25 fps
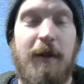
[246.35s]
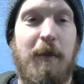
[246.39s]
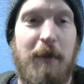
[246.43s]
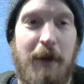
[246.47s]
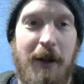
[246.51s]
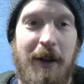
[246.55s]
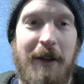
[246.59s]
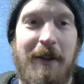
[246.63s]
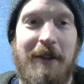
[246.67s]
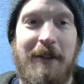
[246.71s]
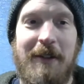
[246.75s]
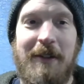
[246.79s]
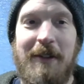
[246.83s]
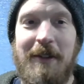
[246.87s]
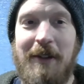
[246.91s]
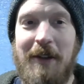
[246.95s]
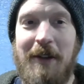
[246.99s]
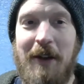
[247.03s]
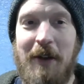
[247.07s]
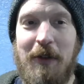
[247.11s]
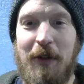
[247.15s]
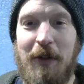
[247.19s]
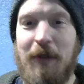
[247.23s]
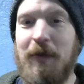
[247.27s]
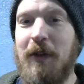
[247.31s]
but
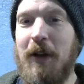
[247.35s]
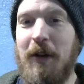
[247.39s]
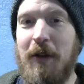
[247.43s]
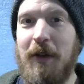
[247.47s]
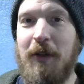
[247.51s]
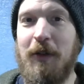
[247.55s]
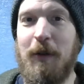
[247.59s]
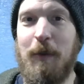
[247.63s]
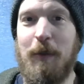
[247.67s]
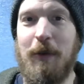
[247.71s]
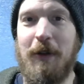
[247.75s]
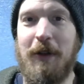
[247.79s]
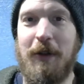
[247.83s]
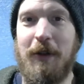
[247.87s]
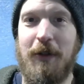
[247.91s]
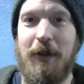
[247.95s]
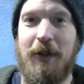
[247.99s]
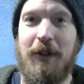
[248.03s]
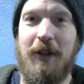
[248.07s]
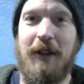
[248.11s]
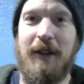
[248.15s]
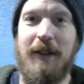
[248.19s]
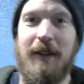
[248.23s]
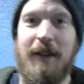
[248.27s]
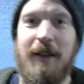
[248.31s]
I just found it super
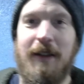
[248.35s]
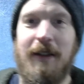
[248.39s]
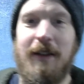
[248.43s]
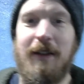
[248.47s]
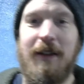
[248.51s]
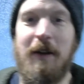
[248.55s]
interesting that